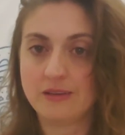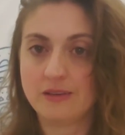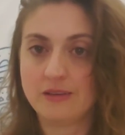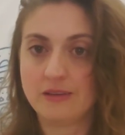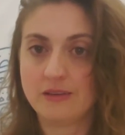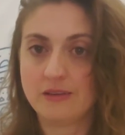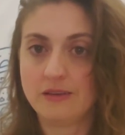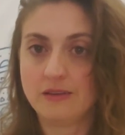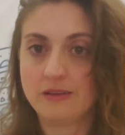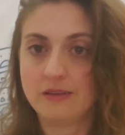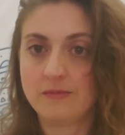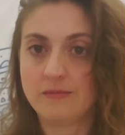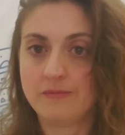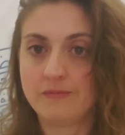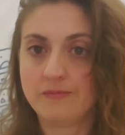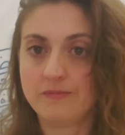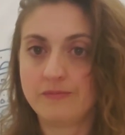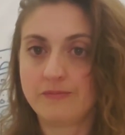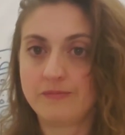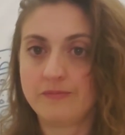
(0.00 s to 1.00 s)

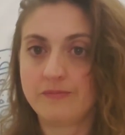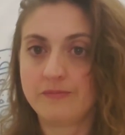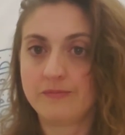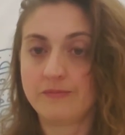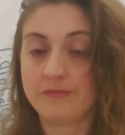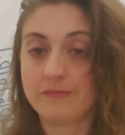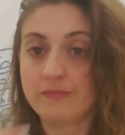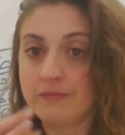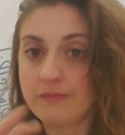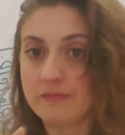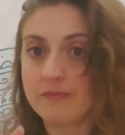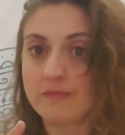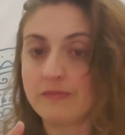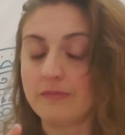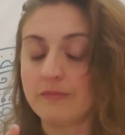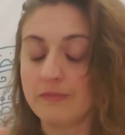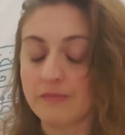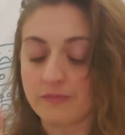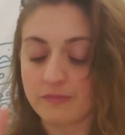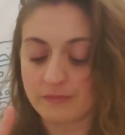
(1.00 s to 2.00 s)

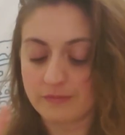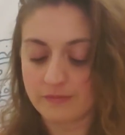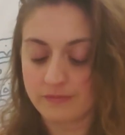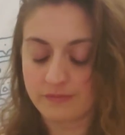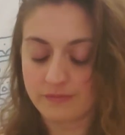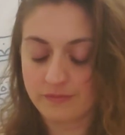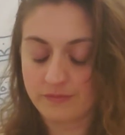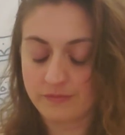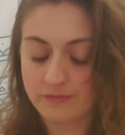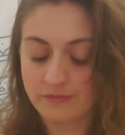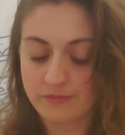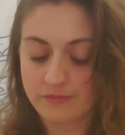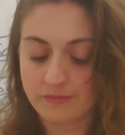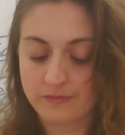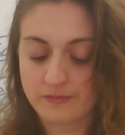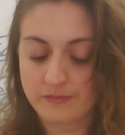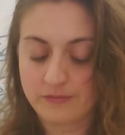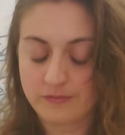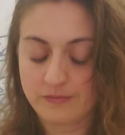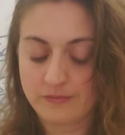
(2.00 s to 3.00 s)

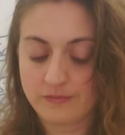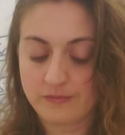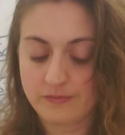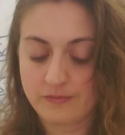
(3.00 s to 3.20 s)
Nothing is said.